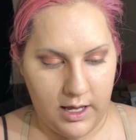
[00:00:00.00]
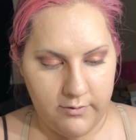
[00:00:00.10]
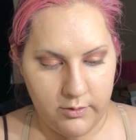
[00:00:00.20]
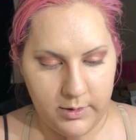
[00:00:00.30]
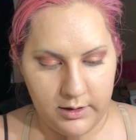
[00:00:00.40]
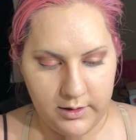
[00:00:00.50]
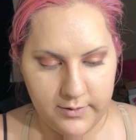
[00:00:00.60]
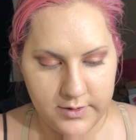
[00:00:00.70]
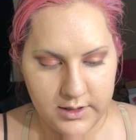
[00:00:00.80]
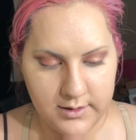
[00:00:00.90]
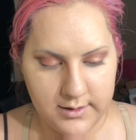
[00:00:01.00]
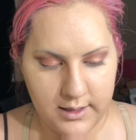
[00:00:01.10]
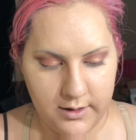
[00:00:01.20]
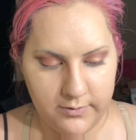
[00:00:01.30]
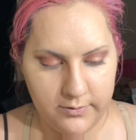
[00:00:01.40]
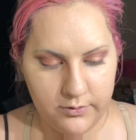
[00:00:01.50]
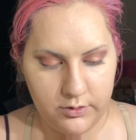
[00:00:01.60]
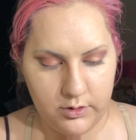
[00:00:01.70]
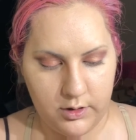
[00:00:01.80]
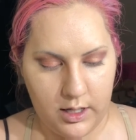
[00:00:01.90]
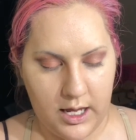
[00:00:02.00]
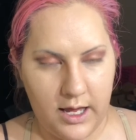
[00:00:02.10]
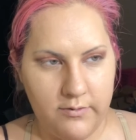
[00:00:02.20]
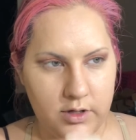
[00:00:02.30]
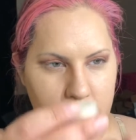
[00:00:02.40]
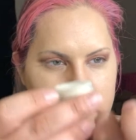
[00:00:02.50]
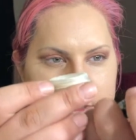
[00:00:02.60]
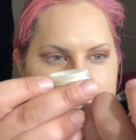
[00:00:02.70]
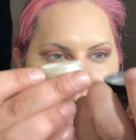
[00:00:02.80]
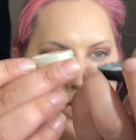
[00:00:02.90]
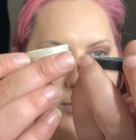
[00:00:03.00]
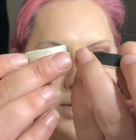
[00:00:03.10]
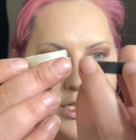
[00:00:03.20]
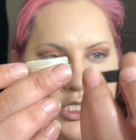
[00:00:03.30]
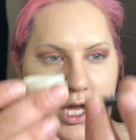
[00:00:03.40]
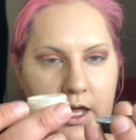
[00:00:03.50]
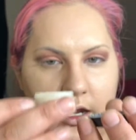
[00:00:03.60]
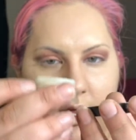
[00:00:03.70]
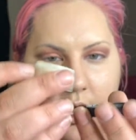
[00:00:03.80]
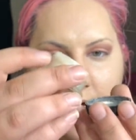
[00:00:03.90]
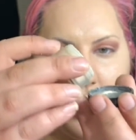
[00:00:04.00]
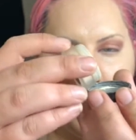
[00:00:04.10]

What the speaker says: Everybody loves this stuff. I haven't used it that much yet. I